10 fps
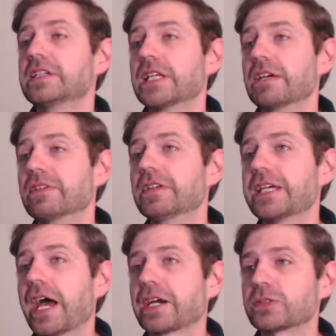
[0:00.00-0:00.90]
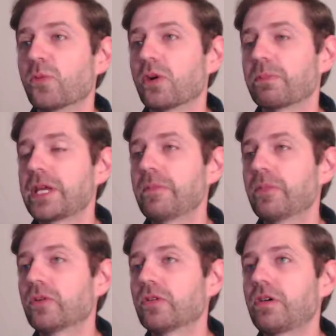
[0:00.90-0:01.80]
David attacks more
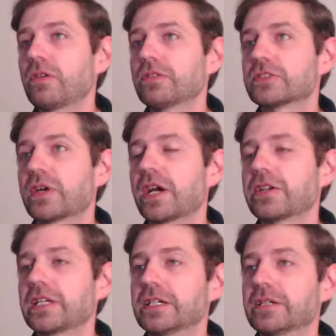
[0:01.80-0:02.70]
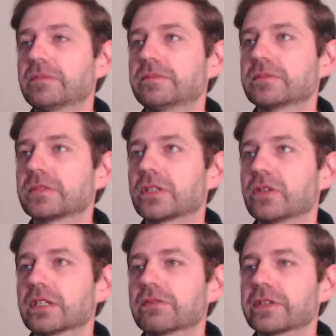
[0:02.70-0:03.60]
people surrounding him,
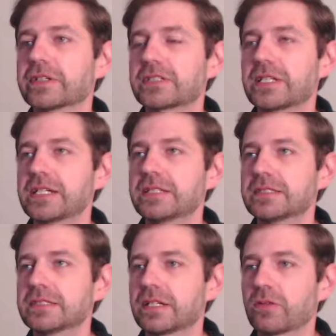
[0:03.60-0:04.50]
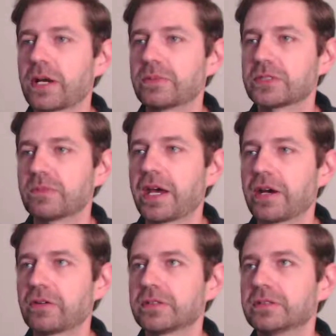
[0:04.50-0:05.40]
including the Philistines, and wipes them
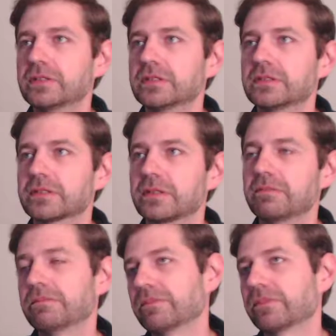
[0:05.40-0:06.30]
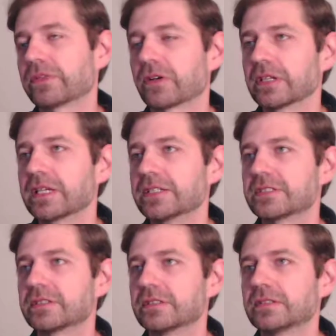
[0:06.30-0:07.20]
out, or at
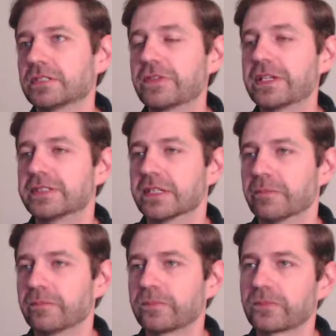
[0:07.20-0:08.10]
least defeats them.